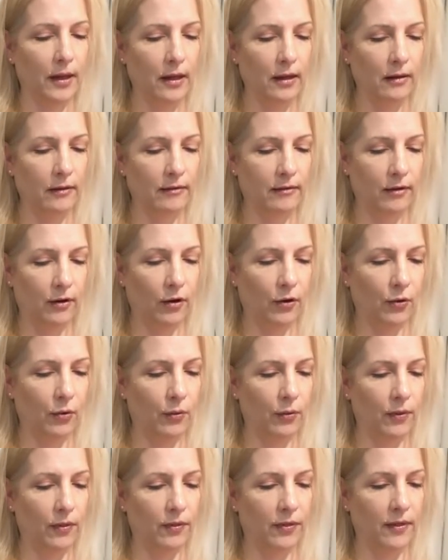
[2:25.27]
So
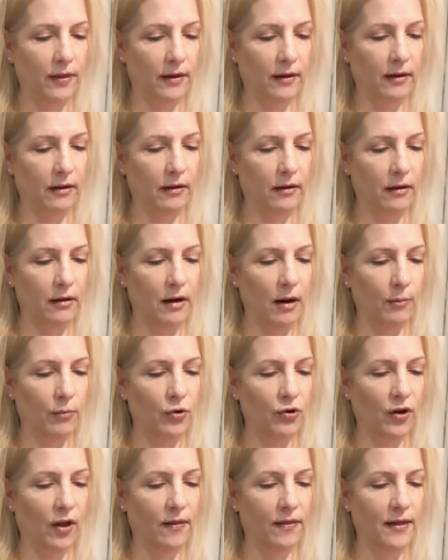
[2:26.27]
the numbers
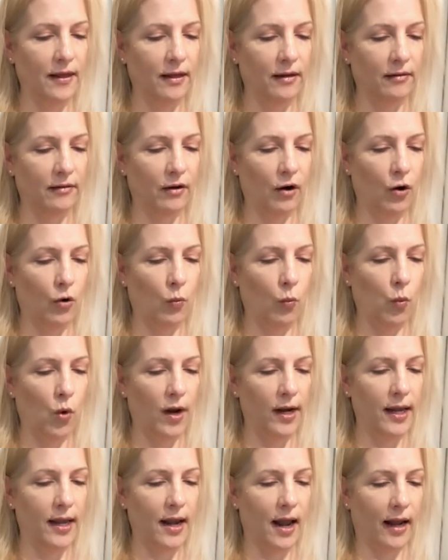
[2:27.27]
on this are
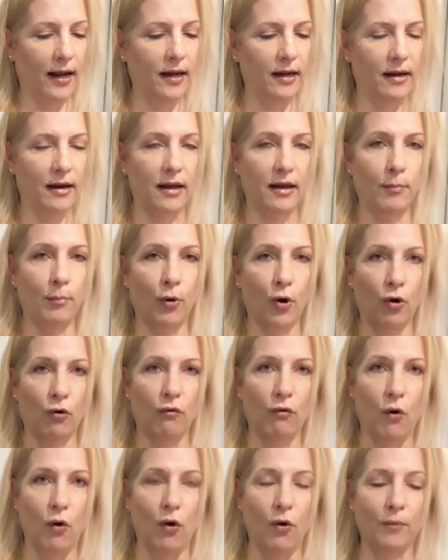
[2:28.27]
190 per
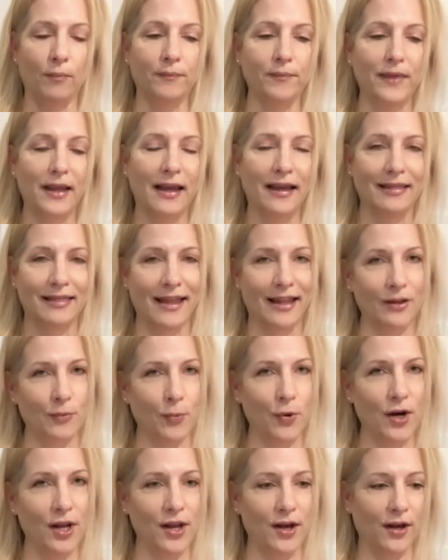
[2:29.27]
roll. That's
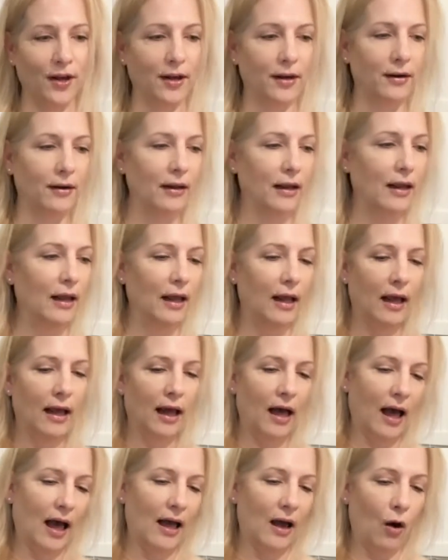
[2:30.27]
pretty good.
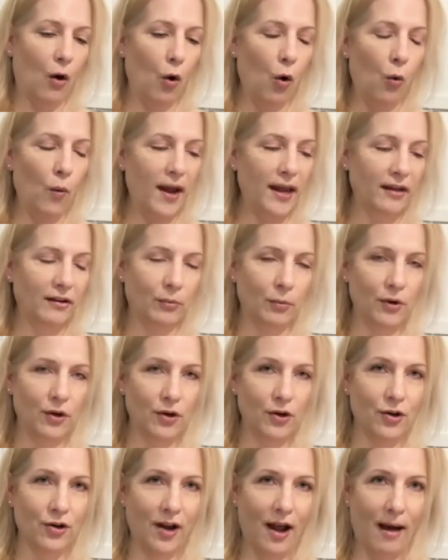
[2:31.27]
Always when
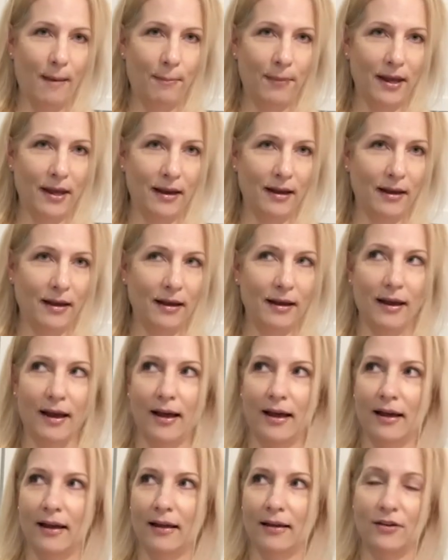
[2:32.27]
you're shopping,
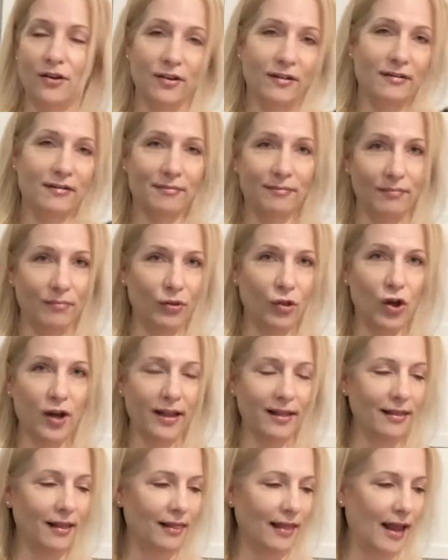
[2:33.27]
just look
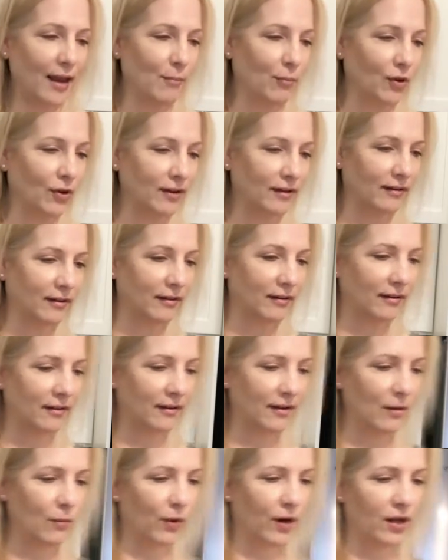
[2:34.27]
at the labels and
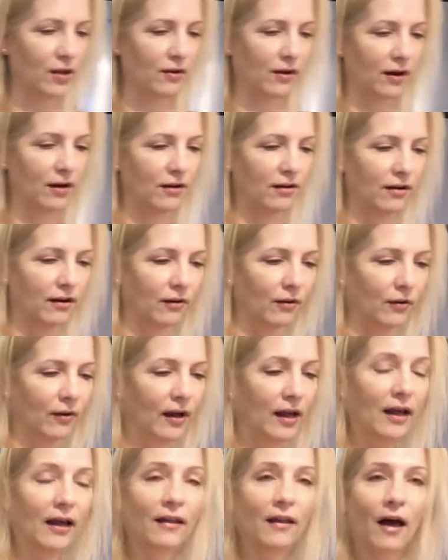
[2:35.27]
see what you can do.
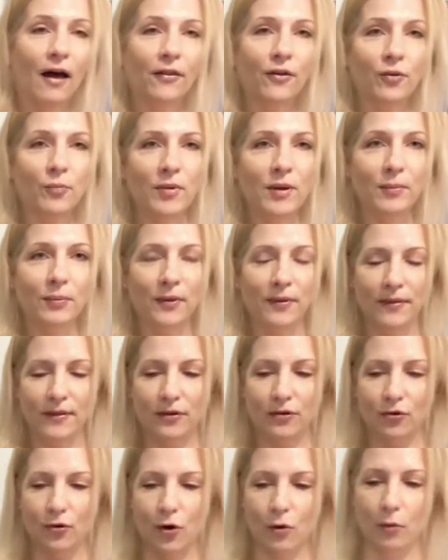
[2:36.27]
Other people in the
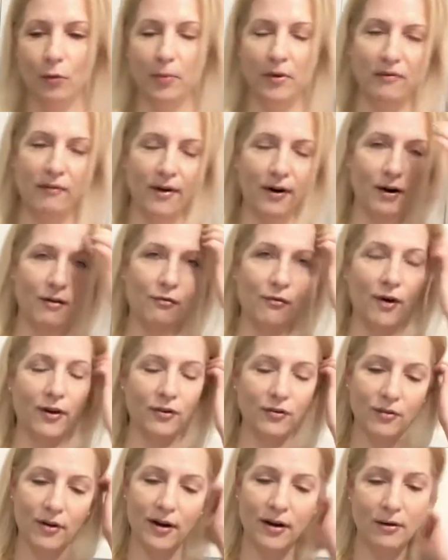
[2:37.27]
store will be very
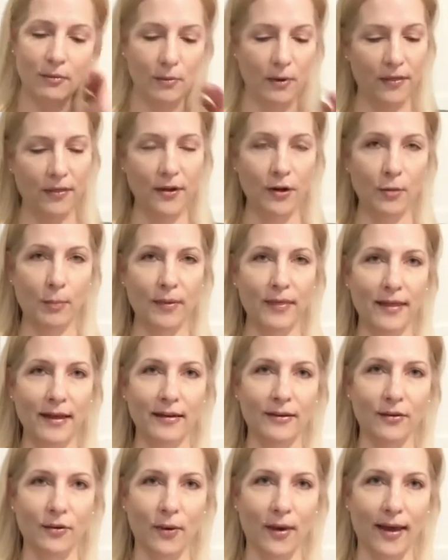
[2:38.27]
frustrated with you, but
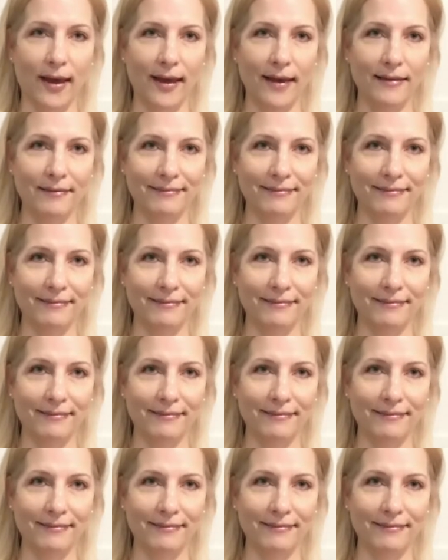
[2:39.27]
that's okay.